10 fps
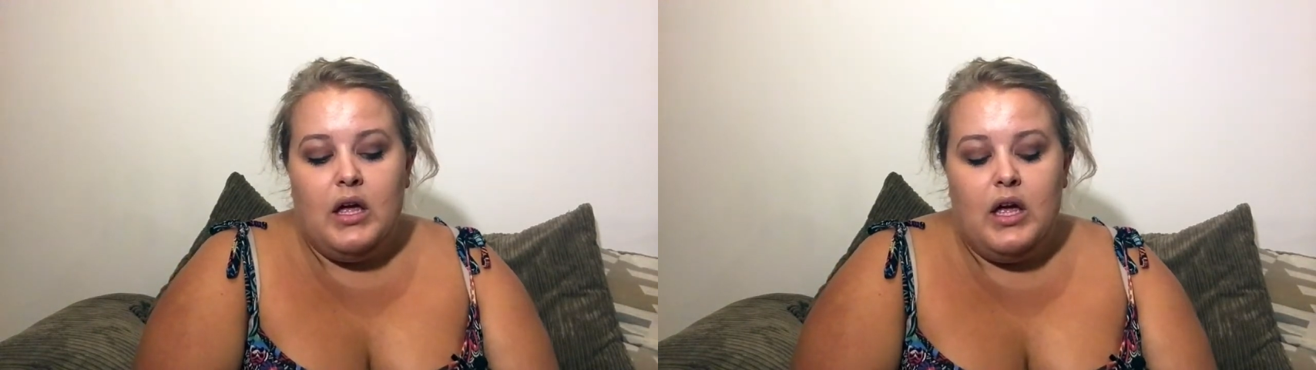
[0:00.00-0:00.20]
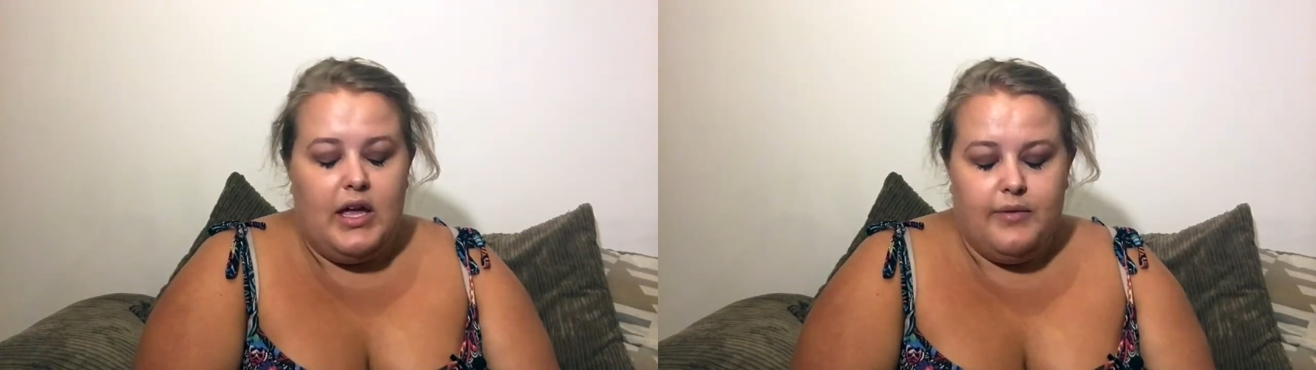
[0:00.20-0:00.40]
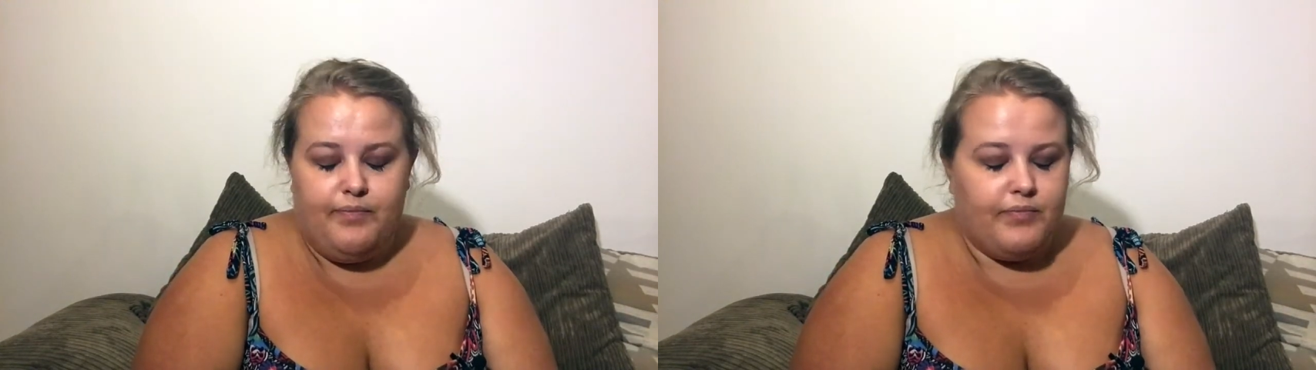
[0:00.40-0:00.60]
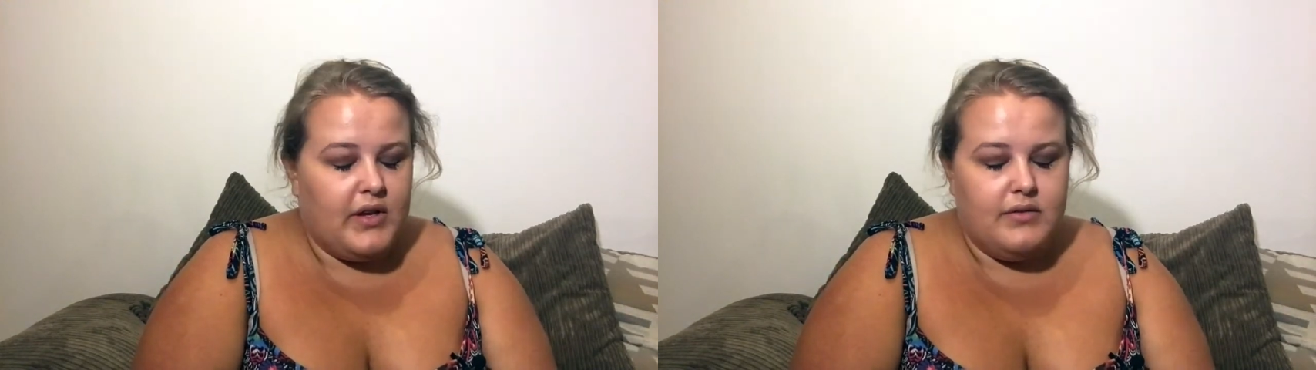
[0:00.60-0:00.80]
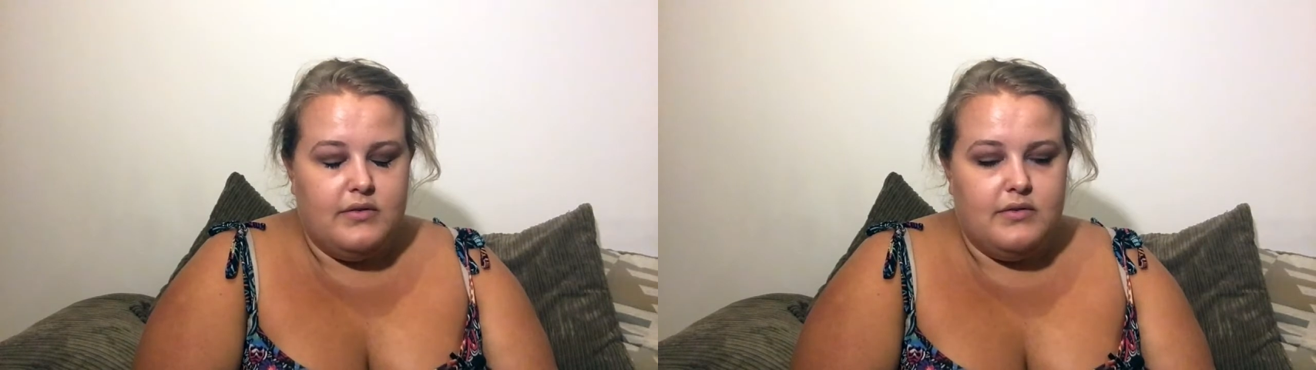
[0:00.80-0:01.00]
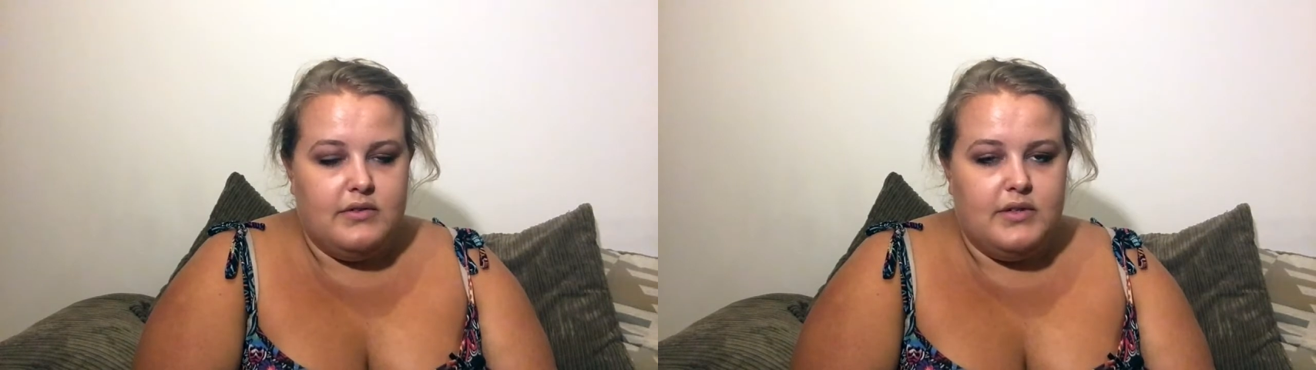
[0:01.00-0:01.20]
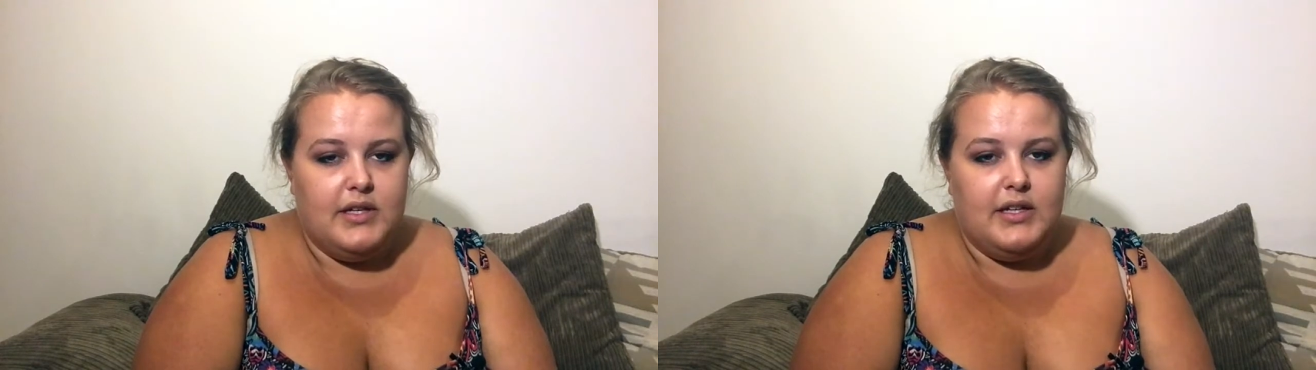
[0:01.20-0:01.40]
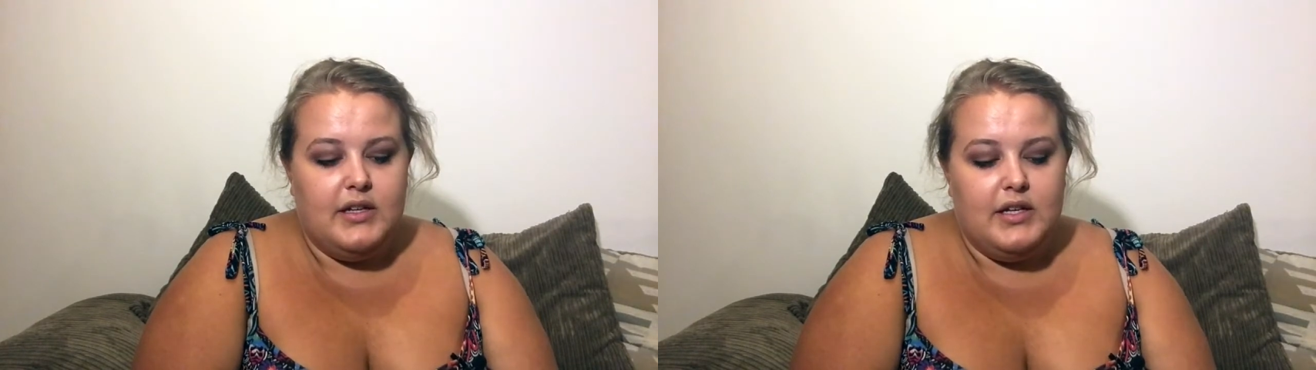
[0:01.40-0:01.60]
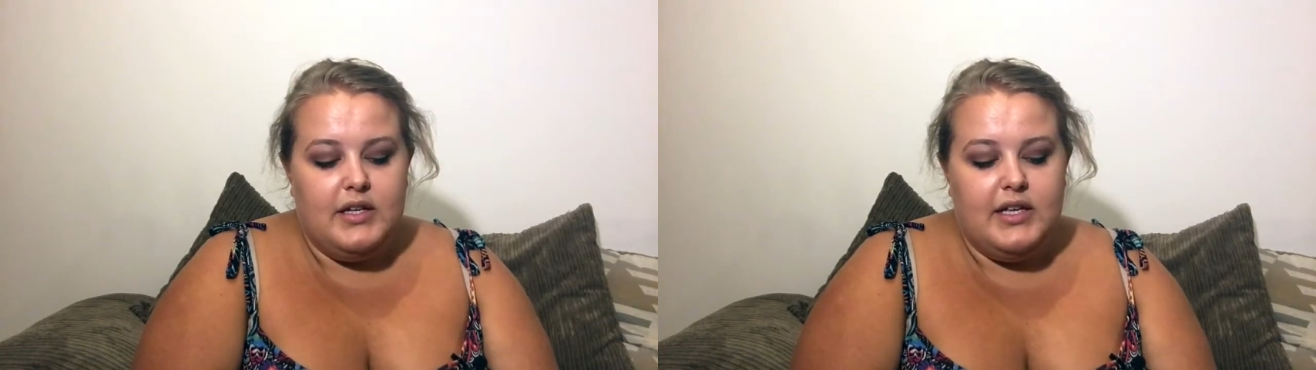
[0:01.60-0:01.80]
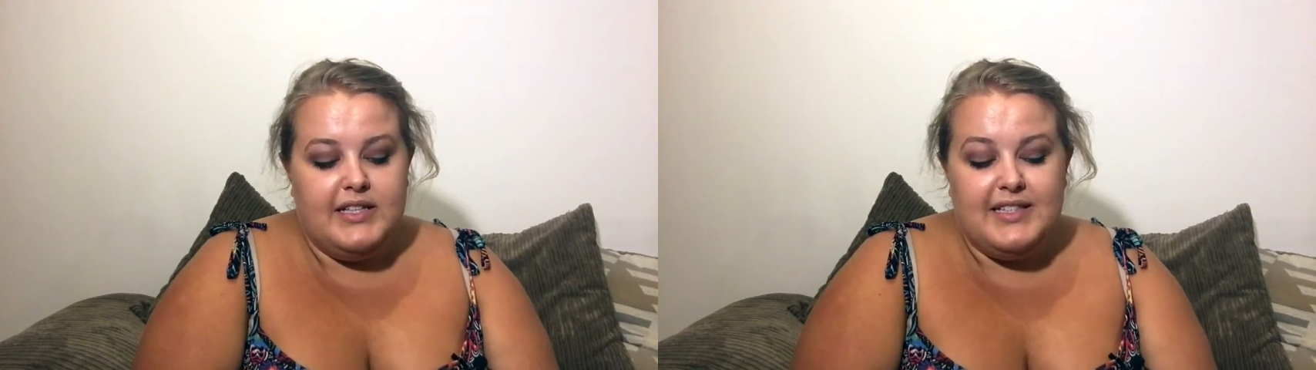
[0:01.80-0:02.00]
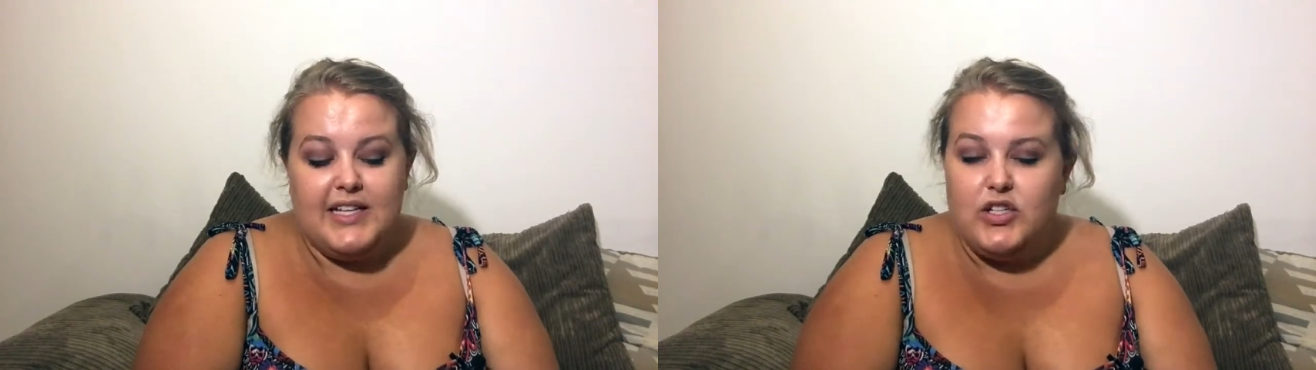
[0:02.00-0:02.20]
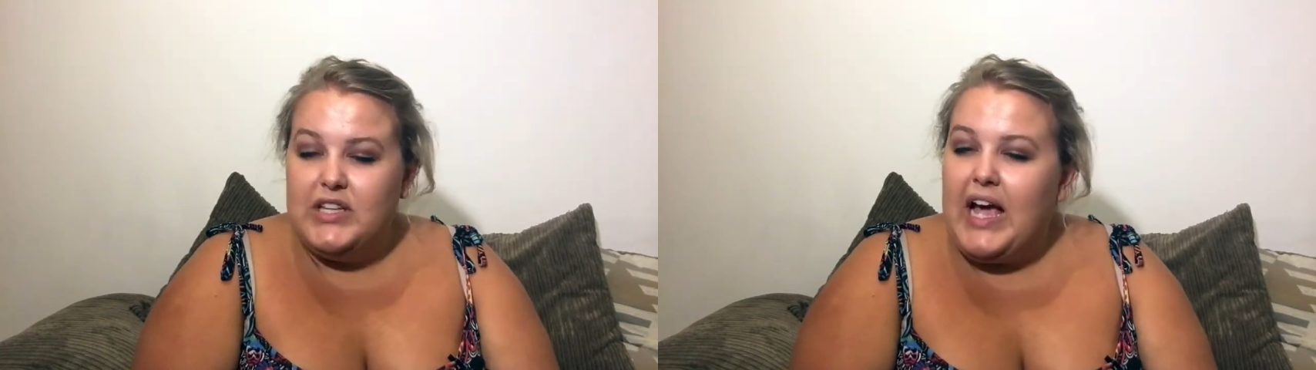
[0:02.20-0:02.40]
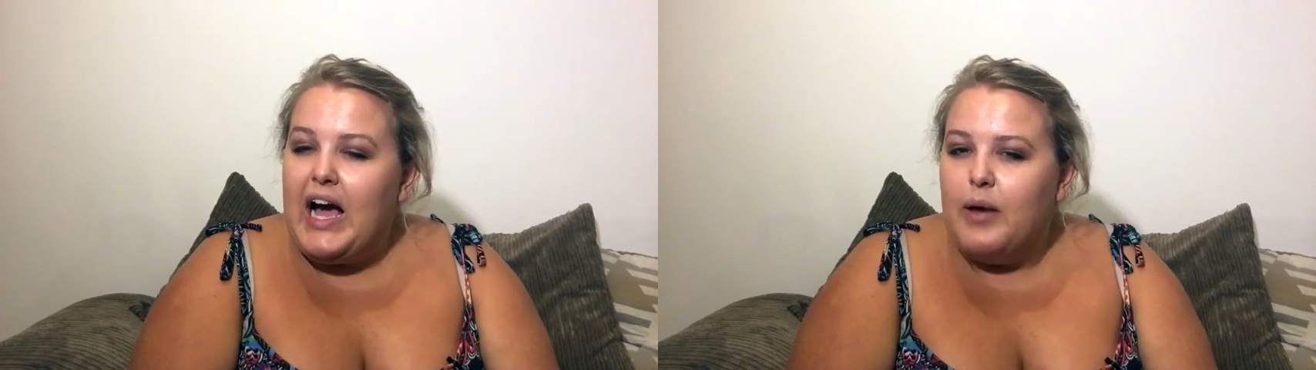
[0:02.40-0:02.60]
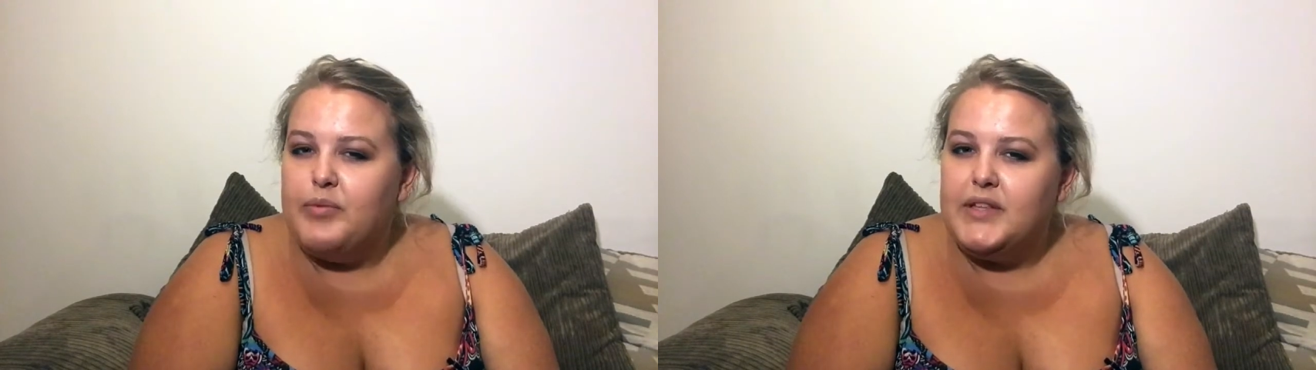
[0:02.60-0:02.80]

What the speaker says: It said on the app